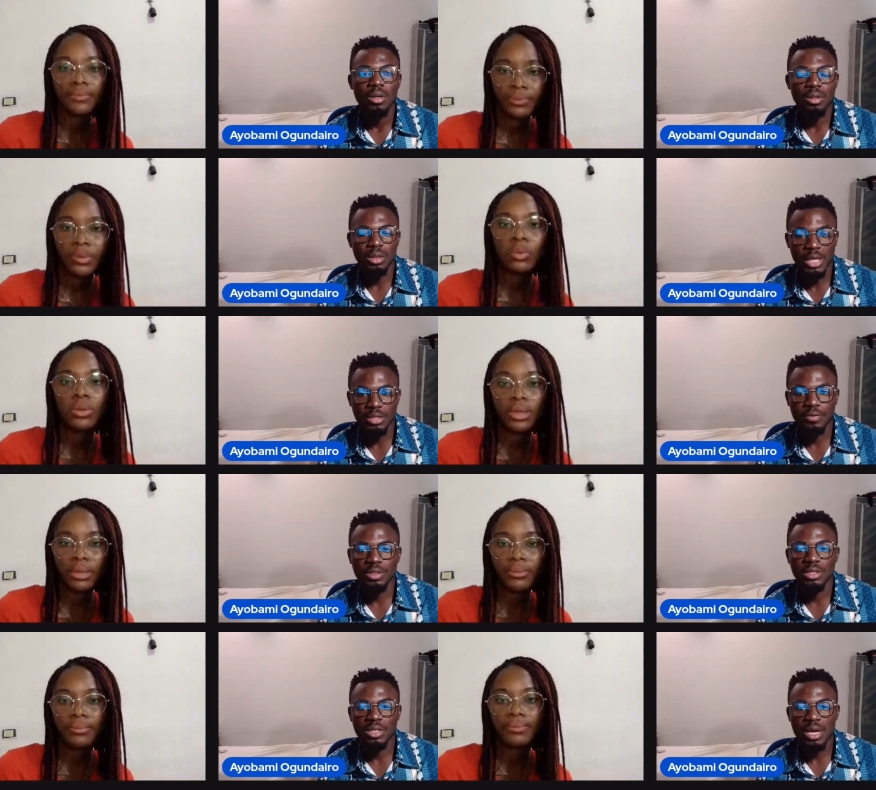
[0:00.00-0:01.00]
Speaker 1: Yes, okay.
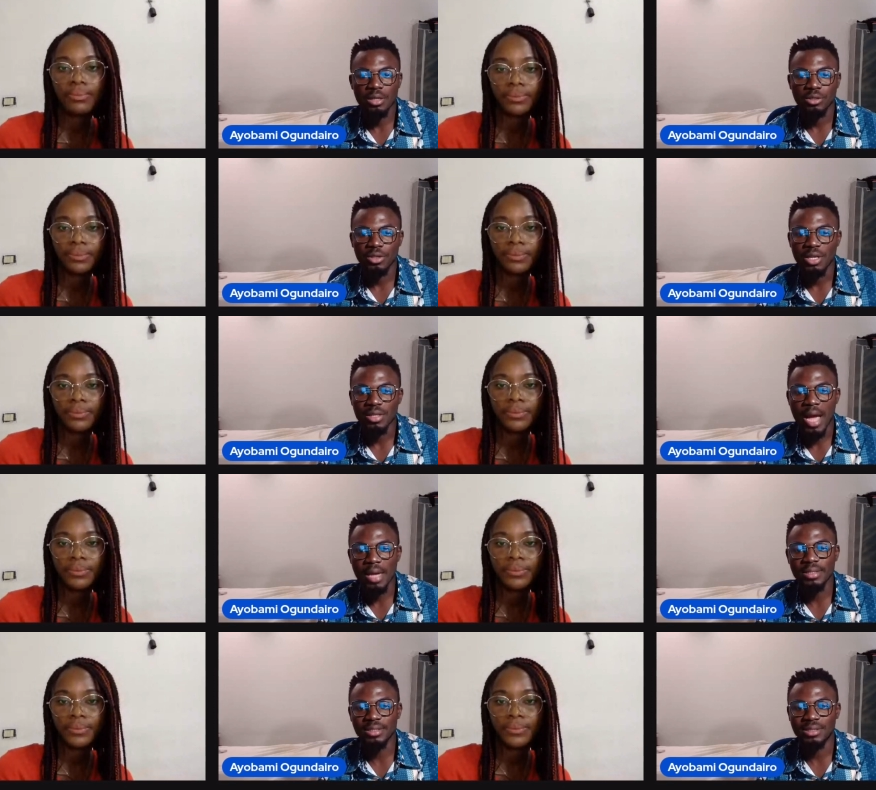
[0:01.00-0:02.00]
For the entire two years.
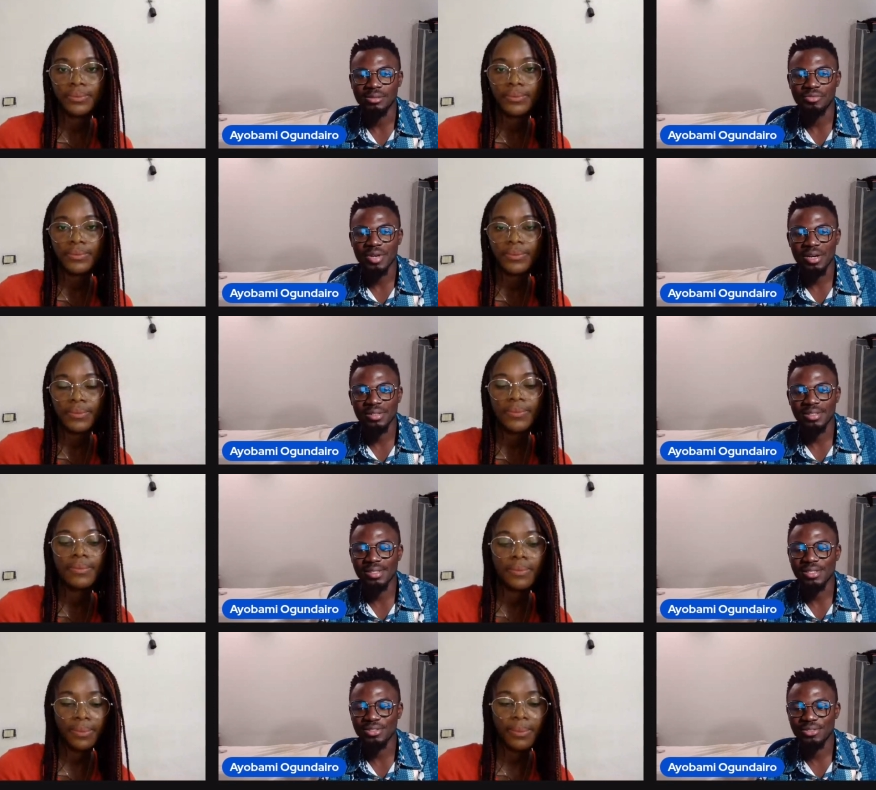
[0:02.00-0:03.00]
And it's really,
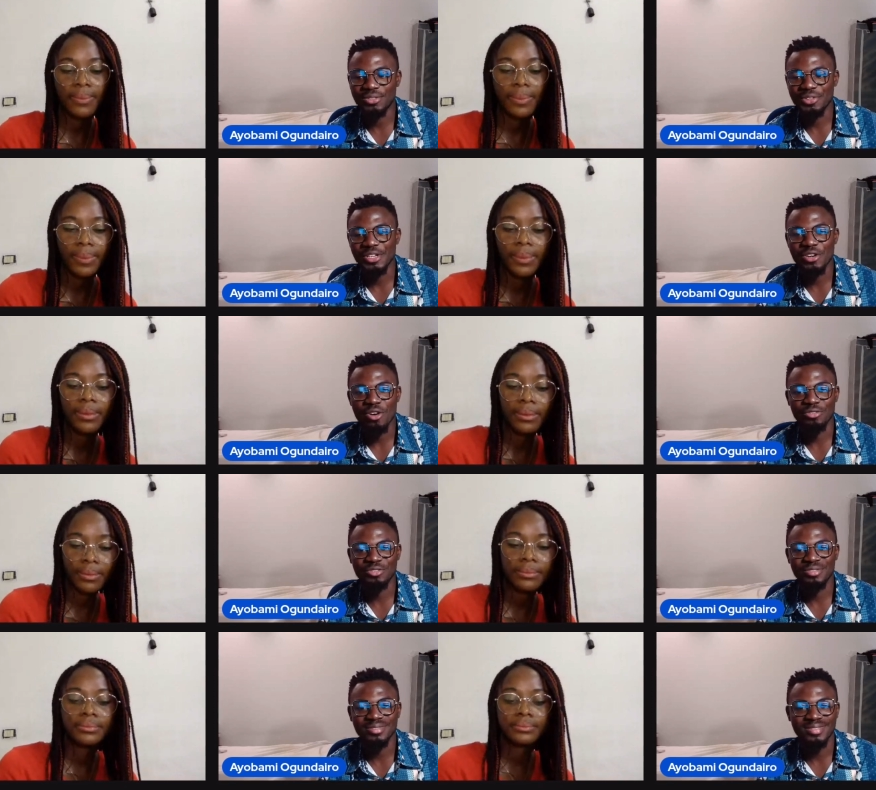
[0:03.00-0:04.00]
it's going
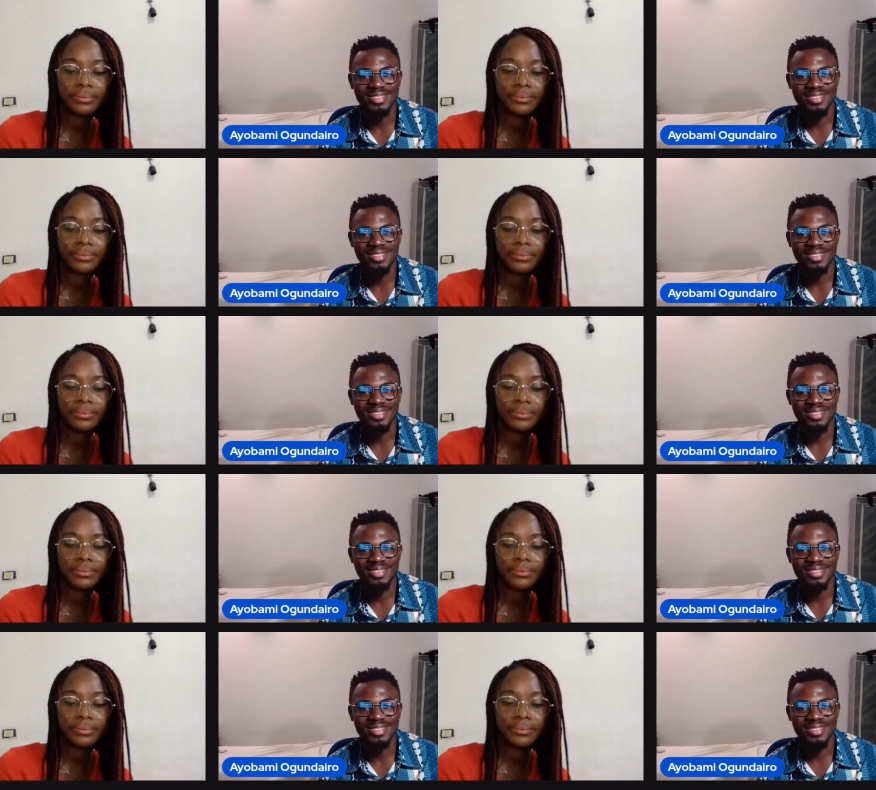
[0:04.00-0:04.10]
off.